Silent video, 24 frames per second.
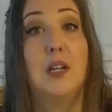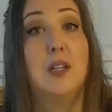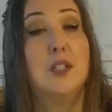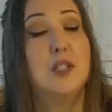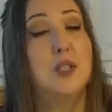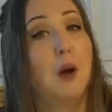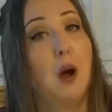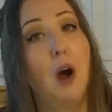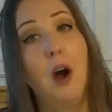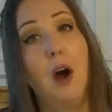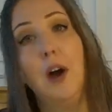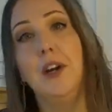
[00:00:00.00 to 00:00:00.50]

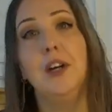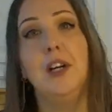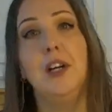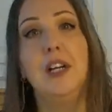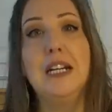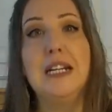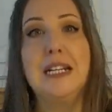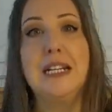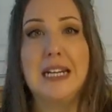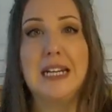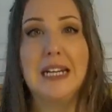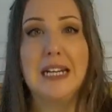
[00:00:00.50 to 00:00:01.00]
So all you're
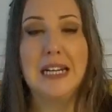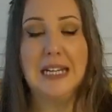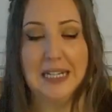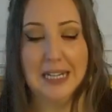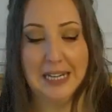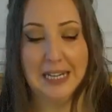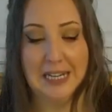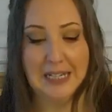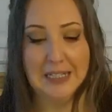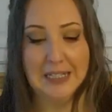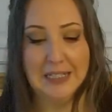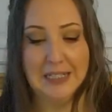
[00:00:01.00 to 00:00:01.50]
going to need
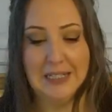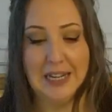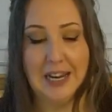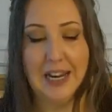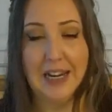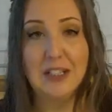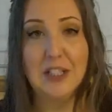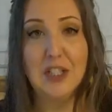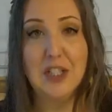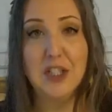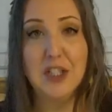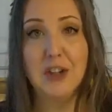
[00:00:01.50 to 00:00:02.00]
is
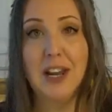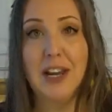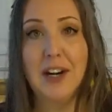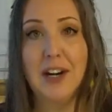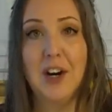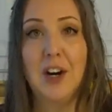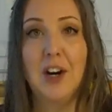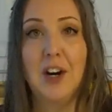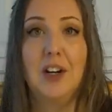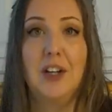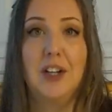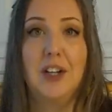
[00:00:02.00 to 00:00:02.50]
a
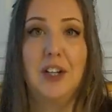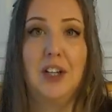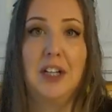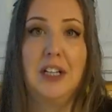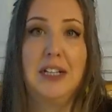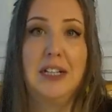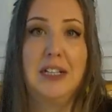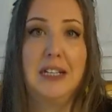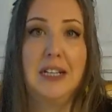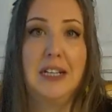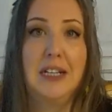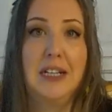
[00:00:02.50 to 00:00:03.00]
strainer, you're going
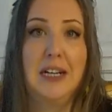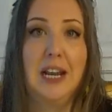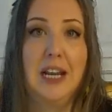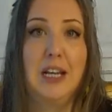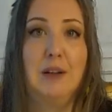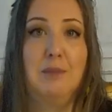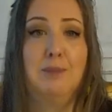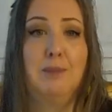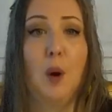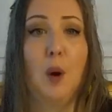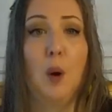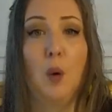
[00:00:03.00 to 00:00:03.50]
to need
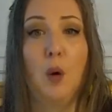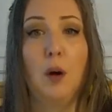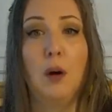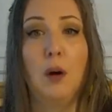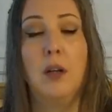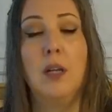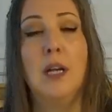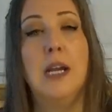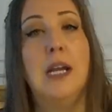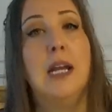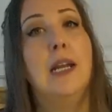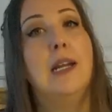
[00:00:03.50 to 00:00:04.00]
a
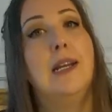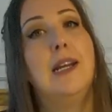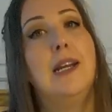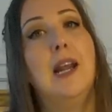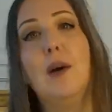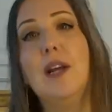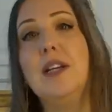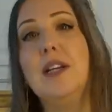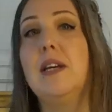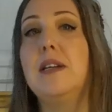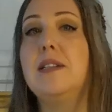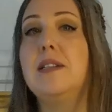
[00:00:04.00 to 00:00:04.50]
bowl. Now,
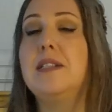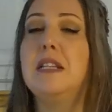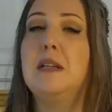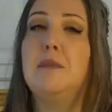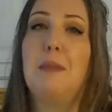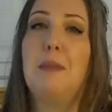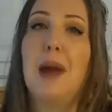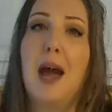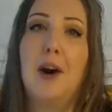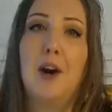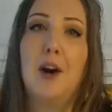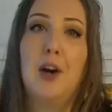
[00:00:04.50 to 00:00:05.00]
it doesn't
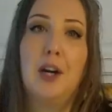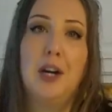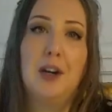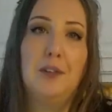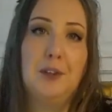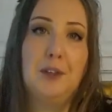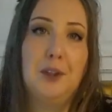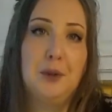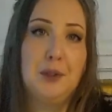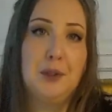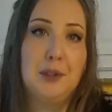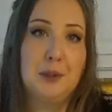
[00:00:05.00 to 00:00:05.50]
matter
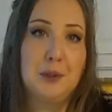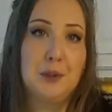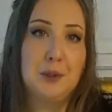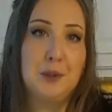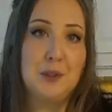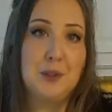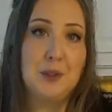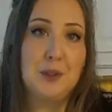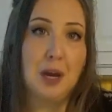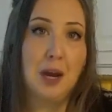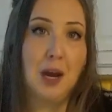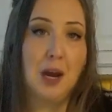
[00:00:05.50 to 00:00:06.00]
if you
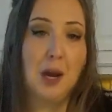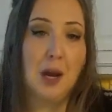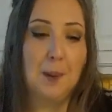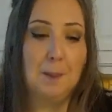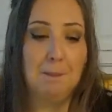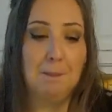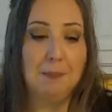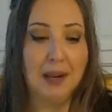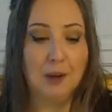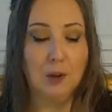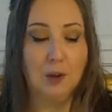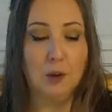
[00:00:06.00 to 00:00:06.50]
use a
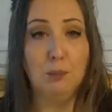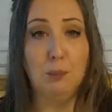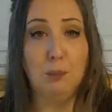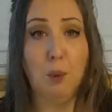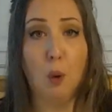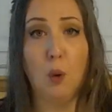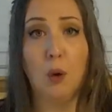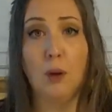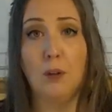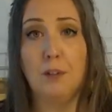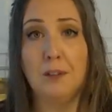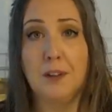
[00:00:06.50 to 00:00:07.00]
metal
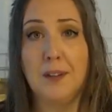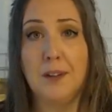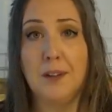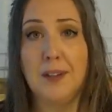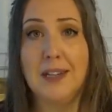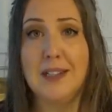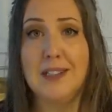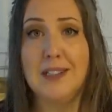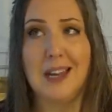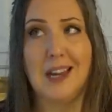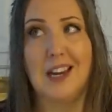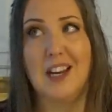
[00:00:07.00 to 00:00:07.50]
bowl for
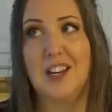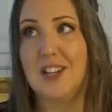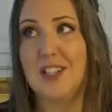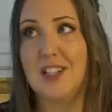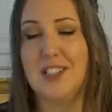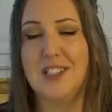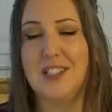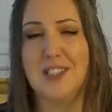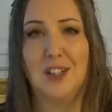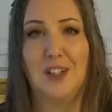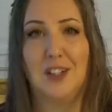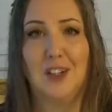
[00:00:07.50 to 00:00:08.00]
this. I
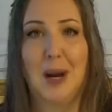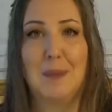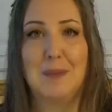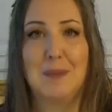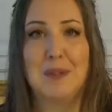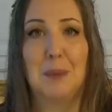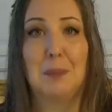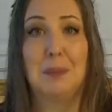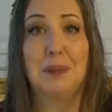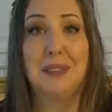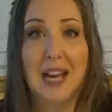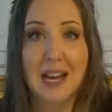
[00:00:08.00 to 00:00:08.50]
just still grabbed
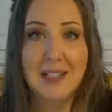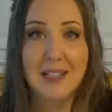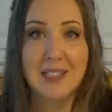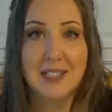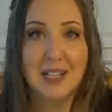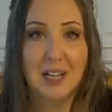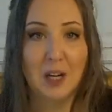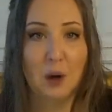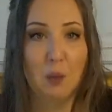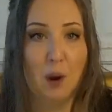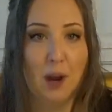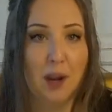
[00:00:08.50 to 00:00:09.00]
a
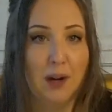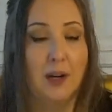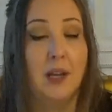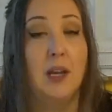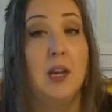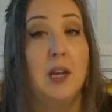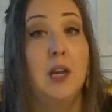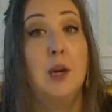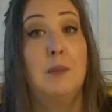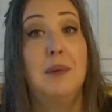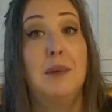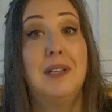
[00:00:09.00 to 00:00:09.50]
plastic one
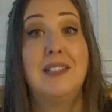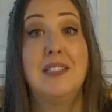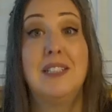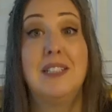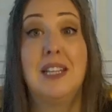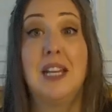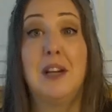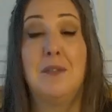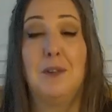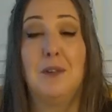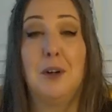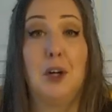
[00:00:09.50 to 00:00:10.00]
because
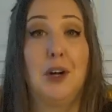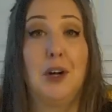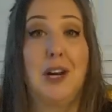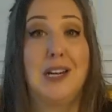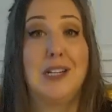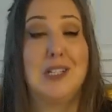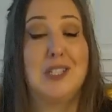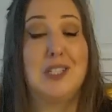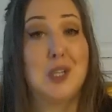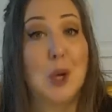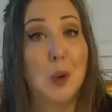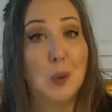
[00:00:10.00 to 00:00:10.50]
kefir
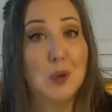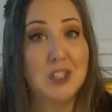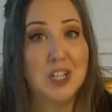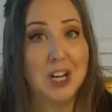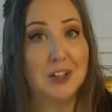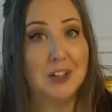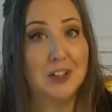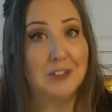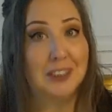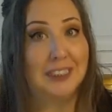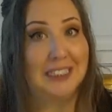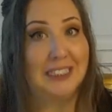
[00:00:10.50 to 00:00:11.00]
grains don't
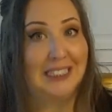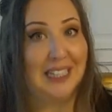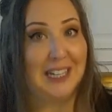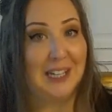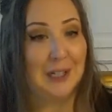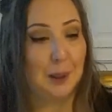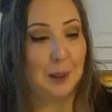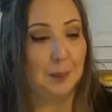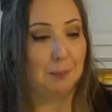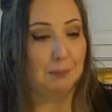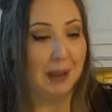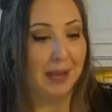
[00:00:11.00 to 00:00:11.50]
generally like
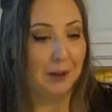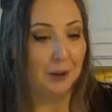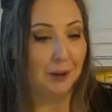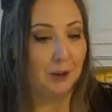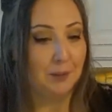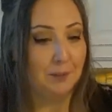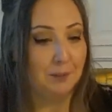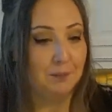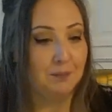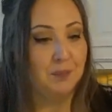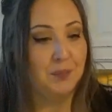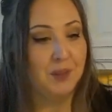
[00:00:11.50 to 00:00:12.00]

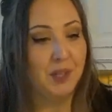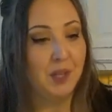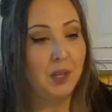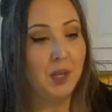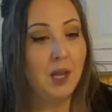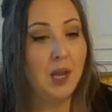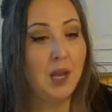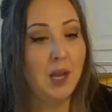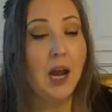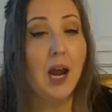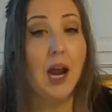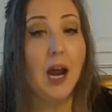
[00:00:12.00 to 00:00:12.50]
metal.
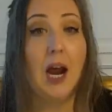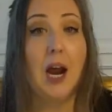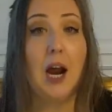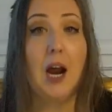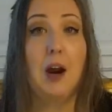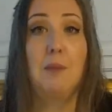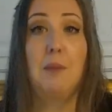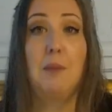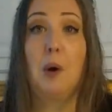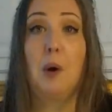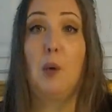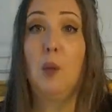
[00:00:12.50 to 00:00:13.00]

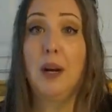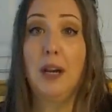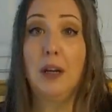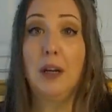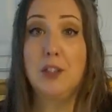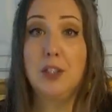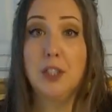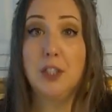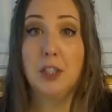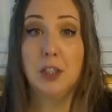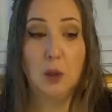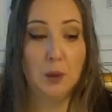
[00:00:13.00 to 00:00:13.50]
What
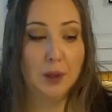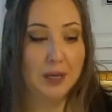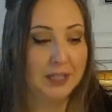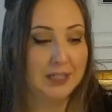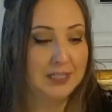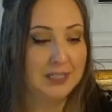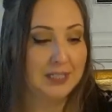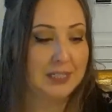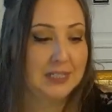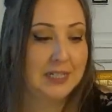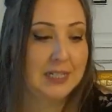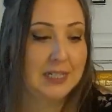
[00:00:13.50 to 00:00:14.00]
else you're going
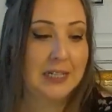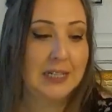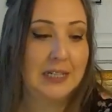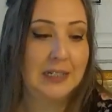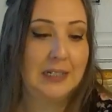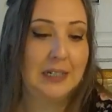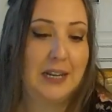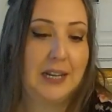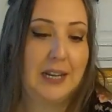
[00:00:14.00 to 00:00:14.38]
to need